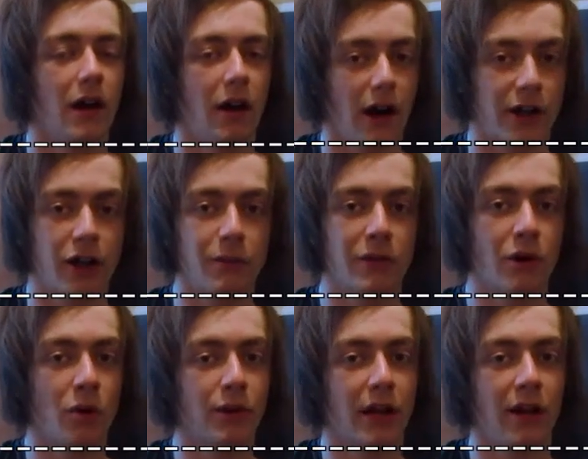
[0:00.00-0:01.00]
I could be
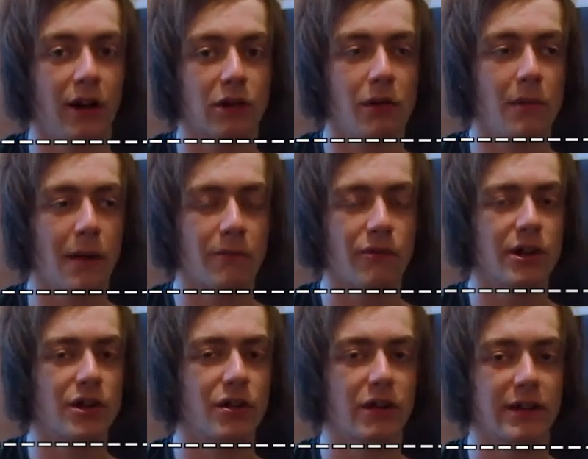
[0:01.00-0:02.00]
wrong with that last one, but I'm
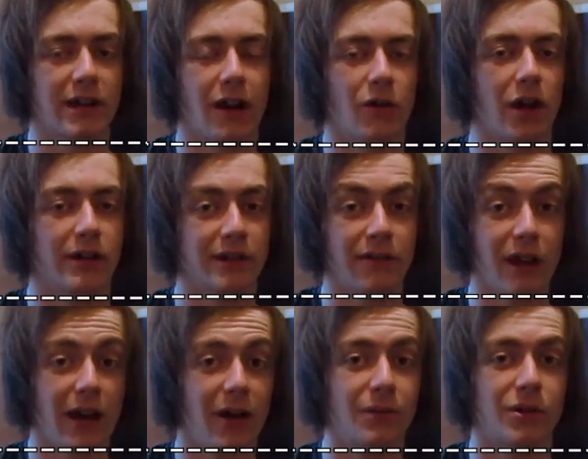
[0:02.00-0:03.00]
pretty sure that's how it works, and if
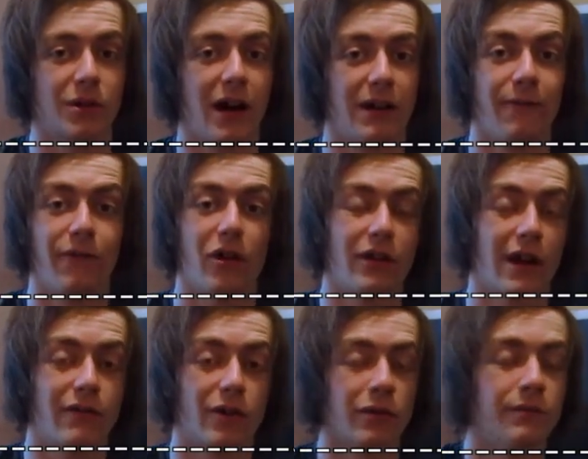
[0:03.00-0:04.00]
that helps you out, then follow
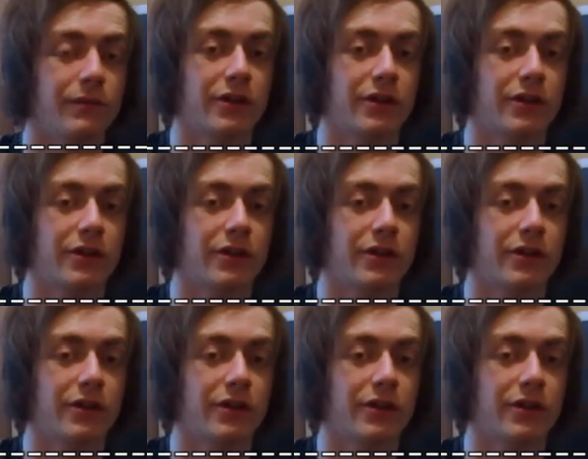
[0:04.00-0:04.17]
that rule.